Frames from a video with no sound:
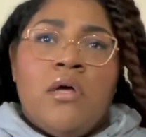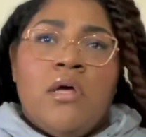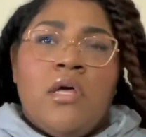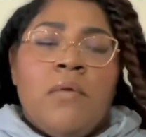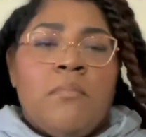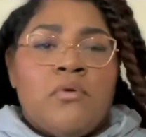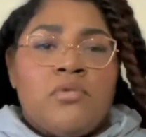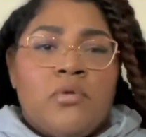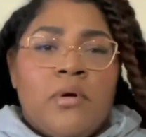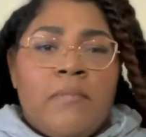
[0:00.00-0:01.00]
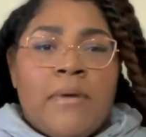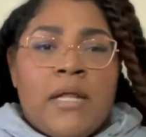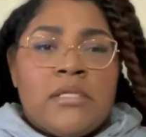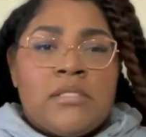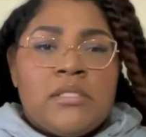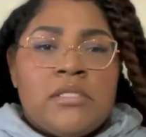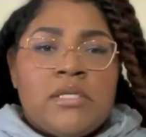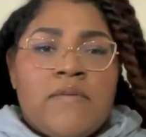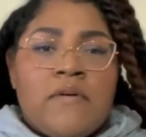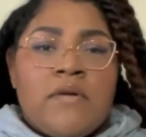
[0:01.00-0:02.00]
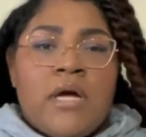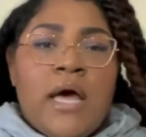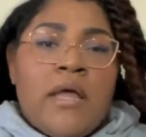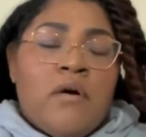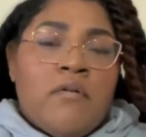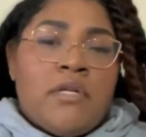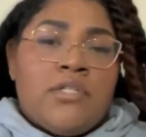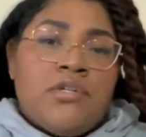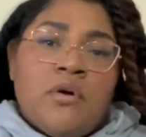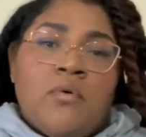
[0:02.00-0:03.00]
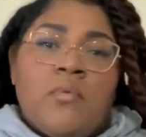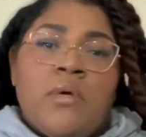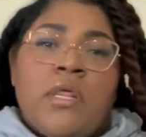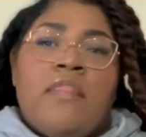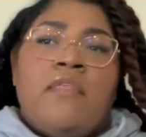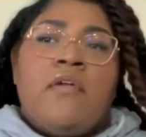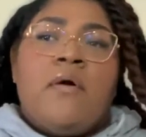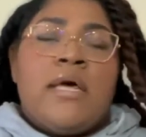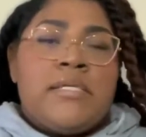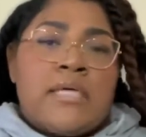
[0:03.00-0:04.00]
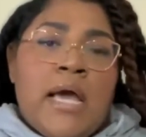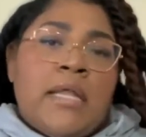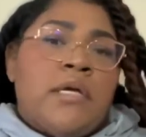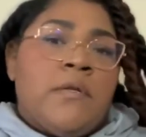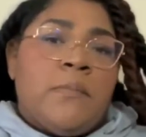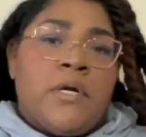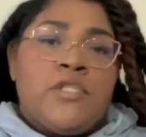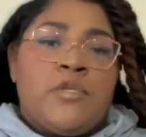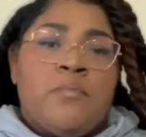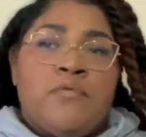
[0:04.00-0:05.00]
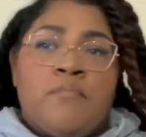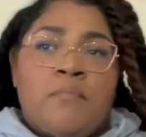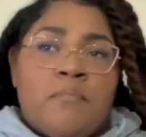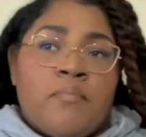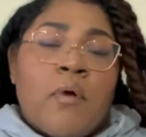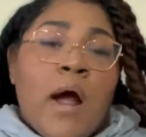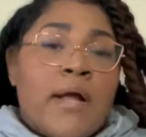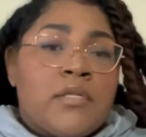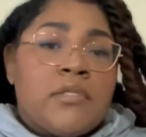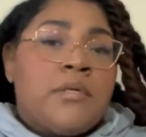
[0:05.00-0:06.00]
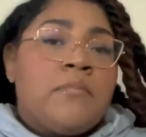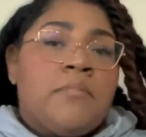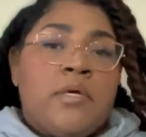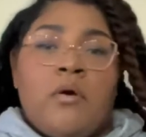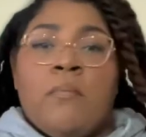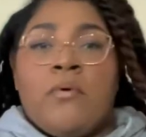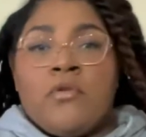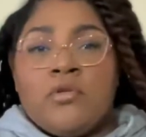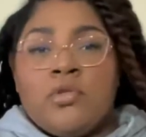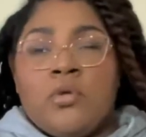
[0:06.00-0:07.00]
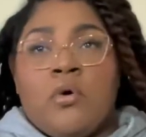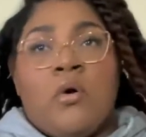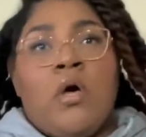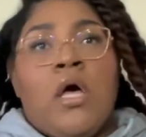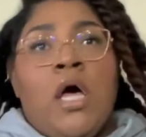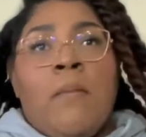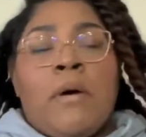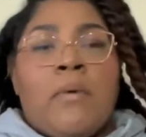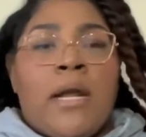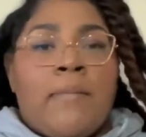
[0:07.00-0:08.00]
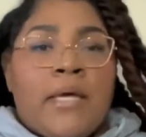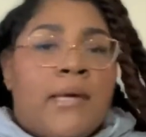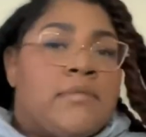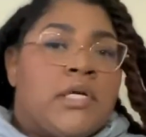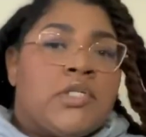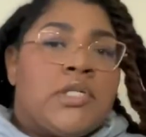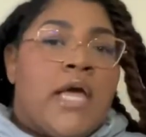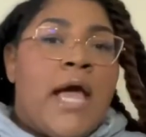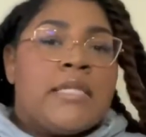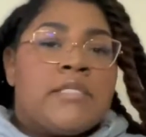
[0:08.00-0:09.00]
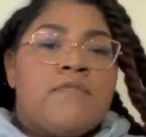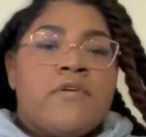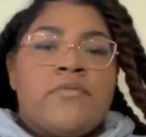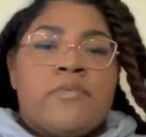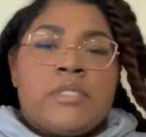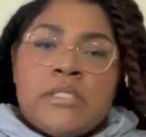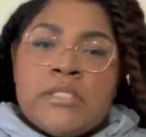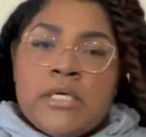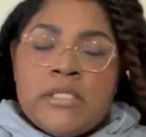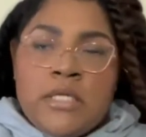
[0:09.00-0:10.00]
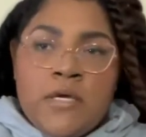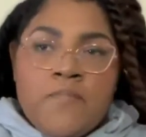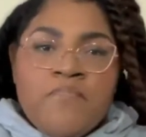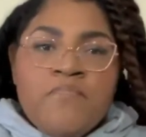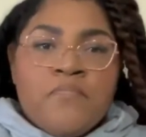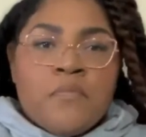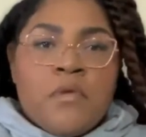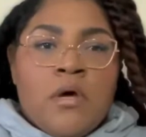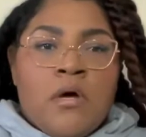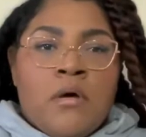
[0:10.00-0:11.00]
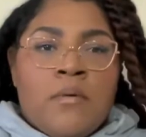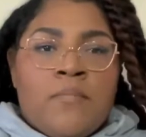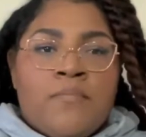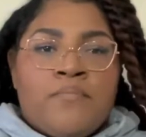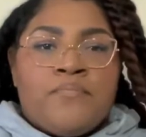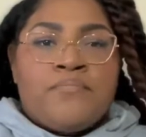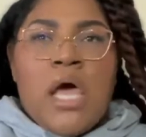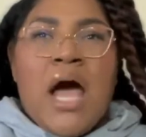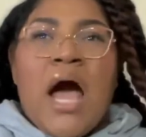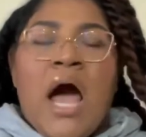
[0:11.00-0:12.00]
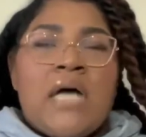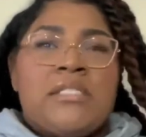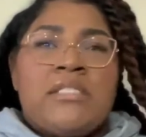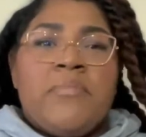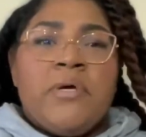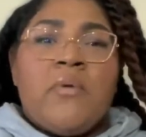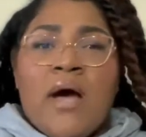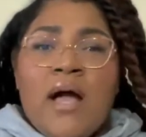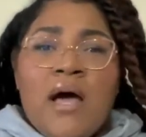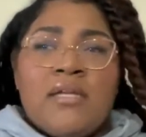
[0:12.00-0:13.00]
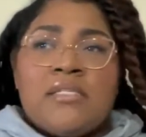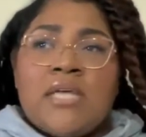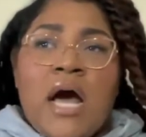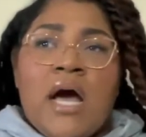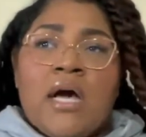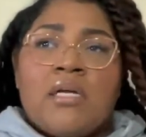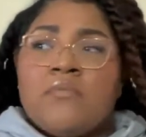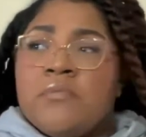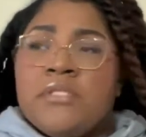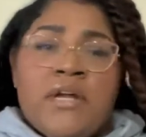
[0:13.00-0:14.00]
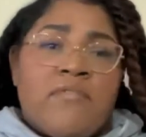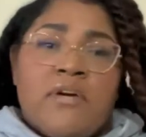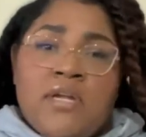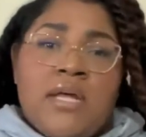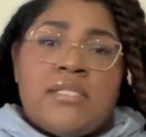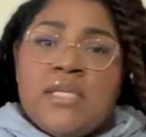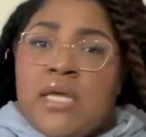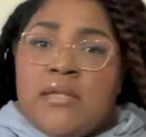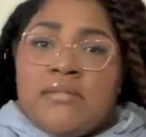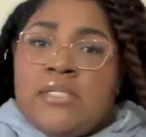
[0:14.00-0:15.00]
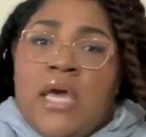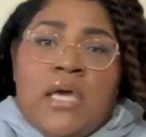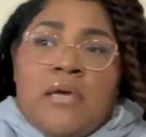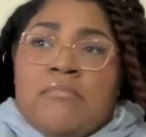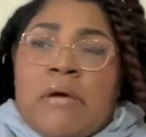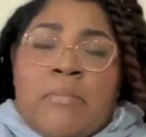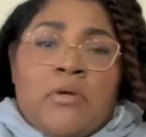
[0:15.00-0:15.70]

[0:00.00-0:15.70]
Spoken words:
emotional imbalances. I had already struggled with, anxiety and depression prior to being on birth control. But when I became sexually active, it was a necessity. Um, to be quite honest, I was never good at taking my birth